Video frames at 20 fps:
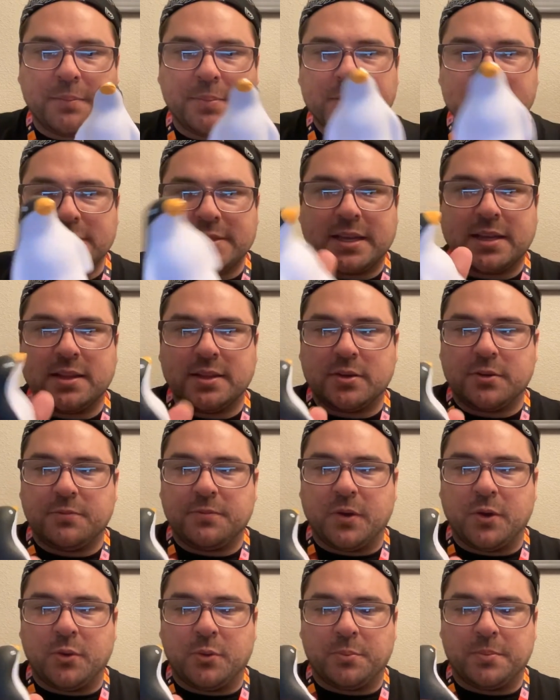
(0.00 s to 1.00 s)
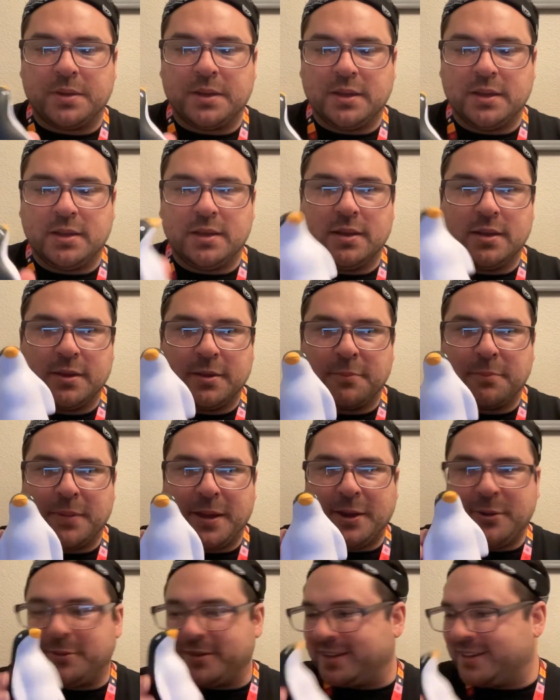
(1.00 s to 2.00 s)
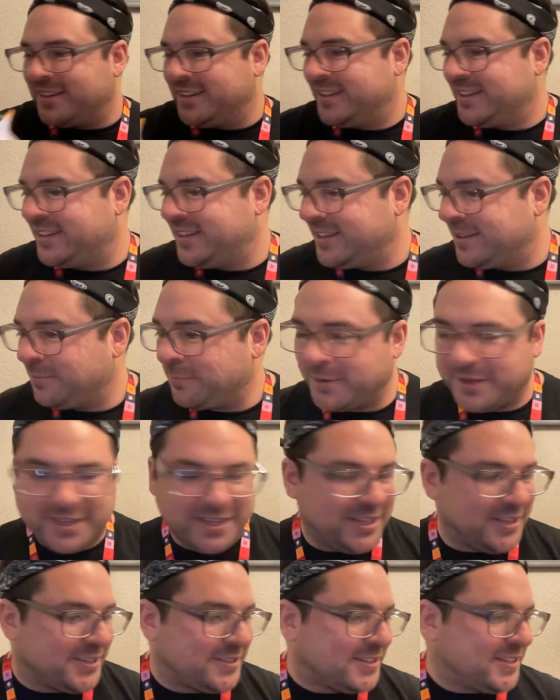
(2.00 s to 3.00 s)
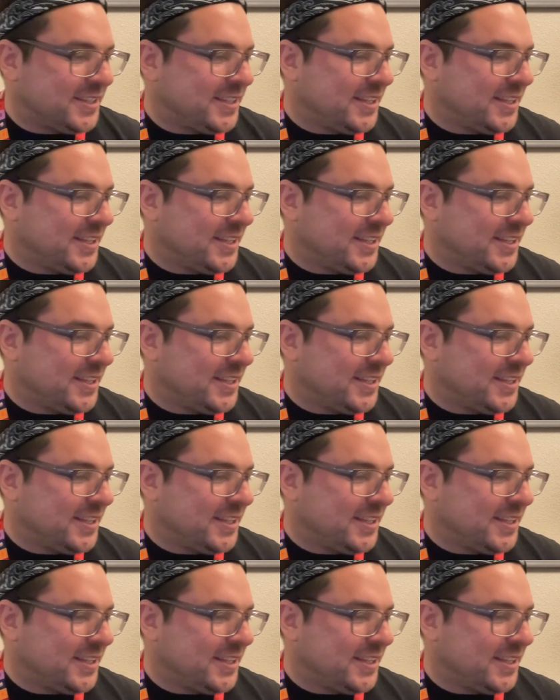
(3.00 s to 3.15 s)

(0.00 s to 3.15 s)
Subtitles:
But there's like a little foam penguin. Pretty cute.